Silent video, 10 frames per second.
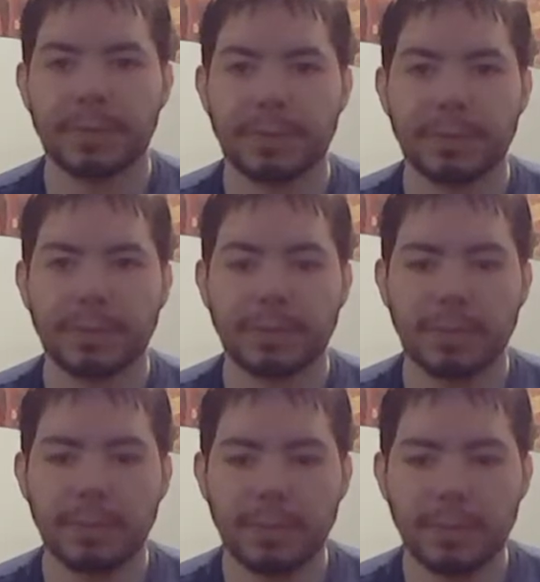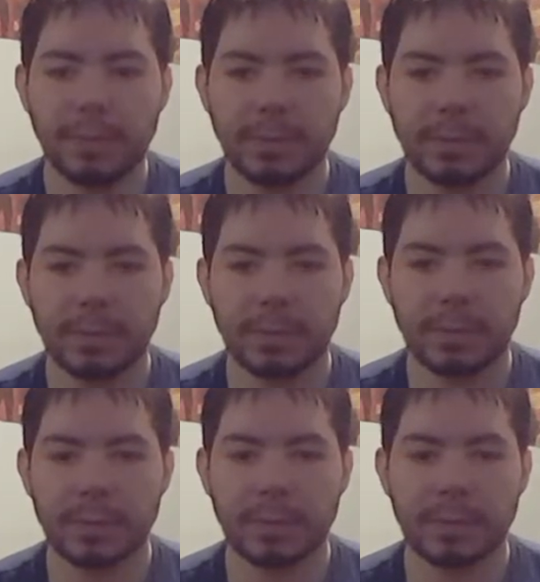
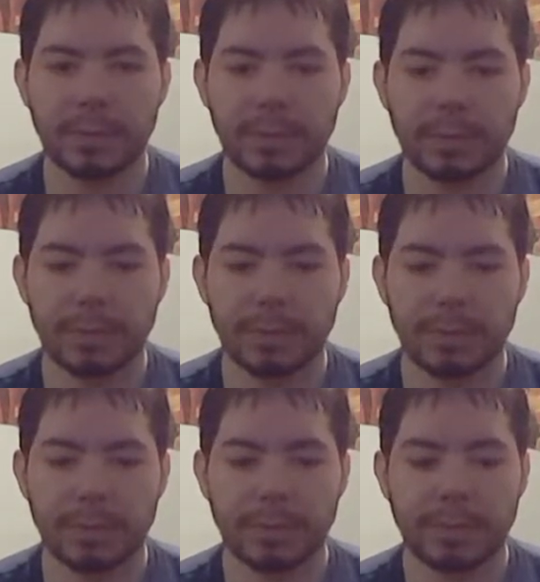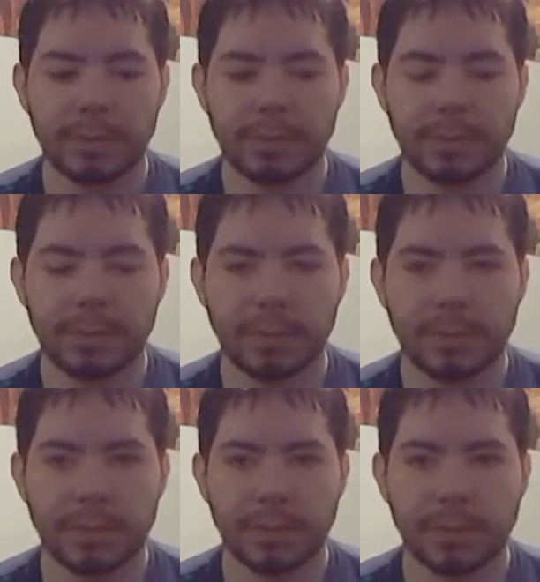
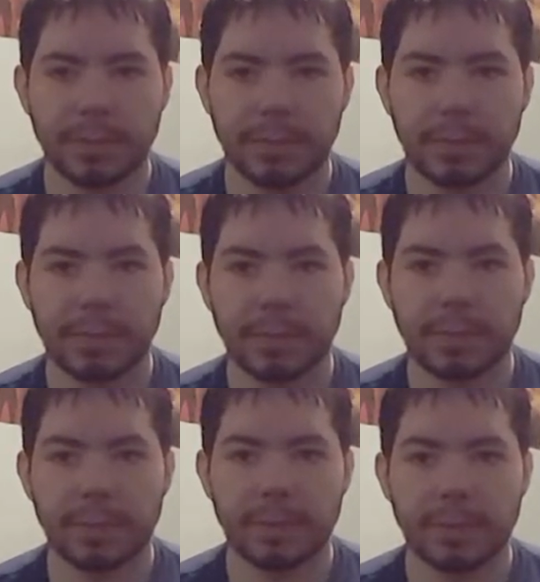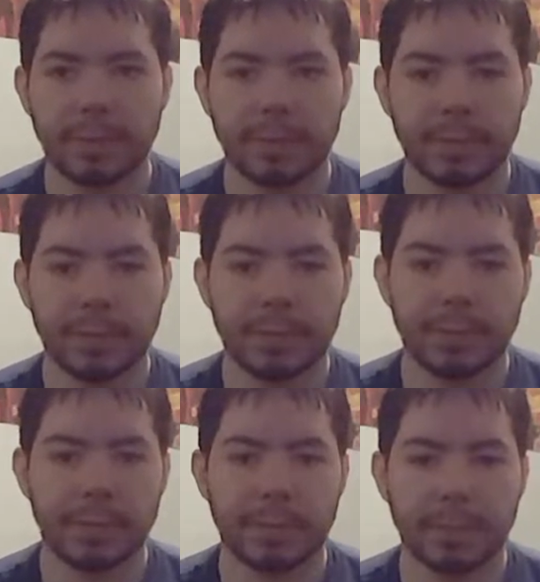
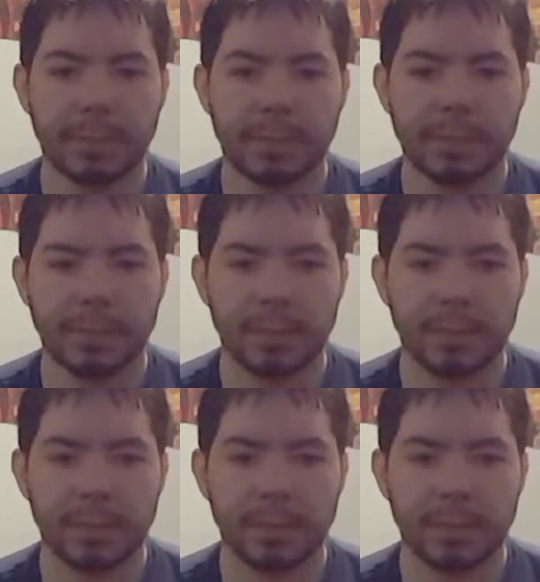The person shown says nothing.